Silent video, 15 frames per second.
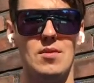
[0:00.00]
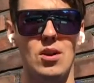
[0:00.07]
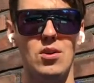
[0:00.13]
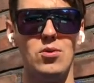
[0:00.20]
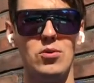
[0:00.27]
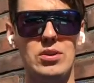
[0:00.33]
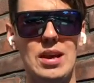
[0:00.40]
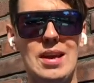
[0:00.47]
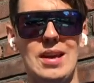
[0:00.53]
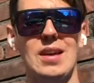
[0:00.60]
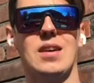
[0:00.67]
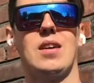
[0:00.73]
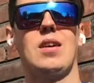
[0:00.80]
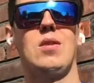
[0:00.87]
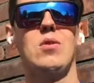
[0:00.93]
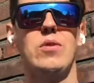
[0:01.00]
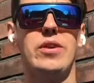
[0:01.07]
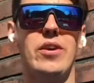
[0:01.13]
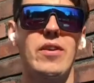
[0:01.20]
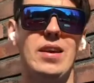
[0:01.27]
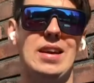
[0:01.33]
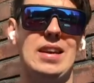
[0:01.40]
Okay, hello
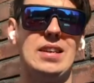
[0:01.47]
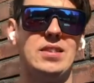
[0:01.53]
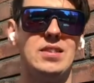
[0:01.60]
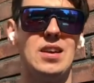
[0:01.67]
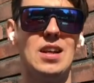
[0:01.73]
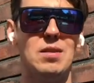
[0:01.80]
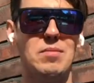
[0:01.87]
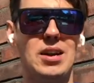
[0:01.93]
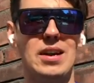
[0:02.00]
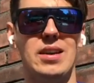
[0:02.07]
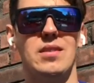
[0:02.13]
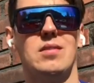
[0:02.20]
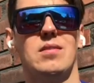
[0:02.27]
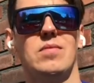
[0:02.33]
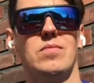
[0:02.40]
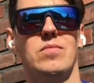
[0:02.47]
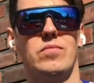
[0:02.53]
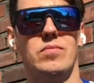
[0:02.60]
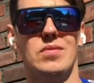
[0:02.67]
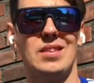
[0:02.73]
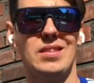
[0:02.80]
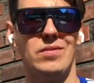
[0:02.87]
there, it's Jalmari
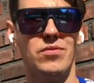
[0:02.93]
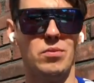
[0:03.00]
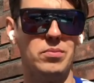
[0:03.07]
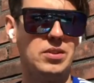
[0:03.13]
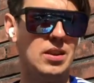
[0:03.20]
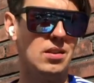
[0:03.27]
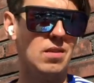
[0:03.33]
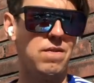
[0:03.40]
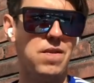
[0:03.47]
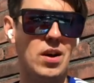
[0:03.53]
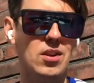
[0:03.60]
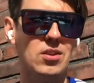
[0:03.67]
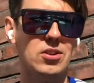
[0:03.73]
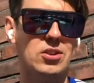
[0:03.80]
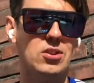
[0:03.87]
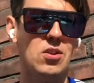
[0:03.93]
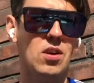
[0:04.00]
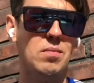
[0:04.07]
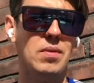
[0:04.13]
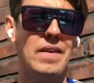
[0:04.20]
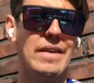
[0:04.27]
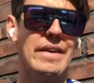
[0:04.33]
from
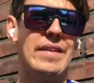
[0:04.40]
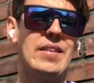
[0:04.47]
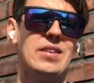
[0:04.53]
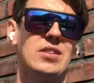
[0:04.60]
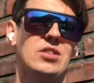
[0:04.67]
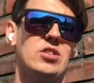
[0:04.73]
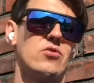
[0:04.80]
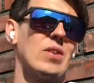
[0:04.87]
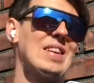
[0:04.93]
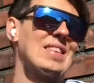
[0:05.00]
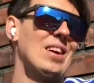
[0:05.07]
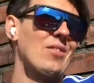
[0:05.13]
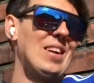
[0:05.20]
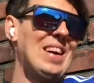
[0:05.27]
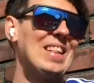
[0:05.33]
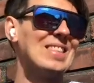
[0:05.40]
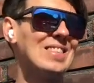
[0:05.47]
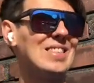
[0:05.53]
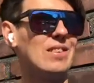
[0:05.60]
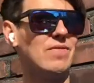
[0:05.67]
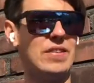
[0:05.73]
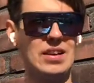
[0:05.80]
kingoffinal.com, straight out of
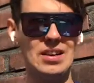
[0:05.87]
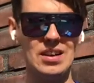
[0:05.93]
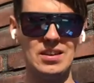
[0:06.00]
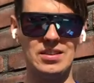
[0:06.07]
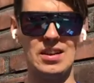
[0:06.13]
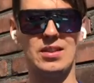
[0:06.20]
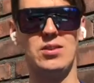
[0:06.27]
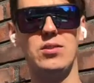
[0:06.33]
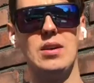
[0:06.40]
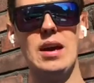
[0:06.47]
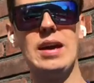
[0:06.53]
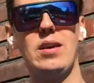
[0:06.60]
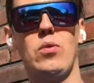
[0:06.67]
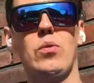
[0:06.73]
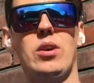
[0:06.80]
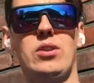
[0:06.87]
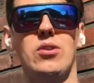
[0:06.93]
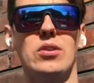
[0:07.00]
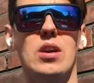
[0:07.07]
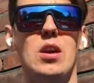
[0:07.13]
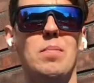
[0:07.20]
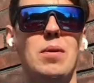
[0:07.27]
Helsinki, Finland, and today we're
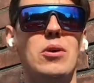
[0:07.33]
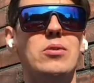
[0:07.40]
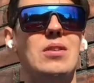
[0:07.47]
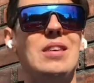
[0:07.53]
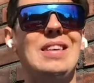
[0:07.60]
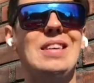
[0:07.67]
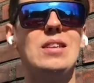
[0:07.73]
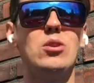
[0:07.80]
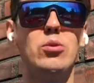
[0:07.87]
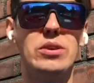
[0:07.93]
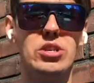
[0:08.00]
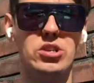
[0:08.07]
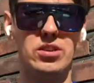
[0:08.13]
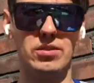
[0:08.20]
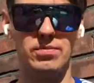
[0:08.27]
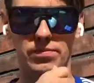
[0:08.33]
talking about intuition.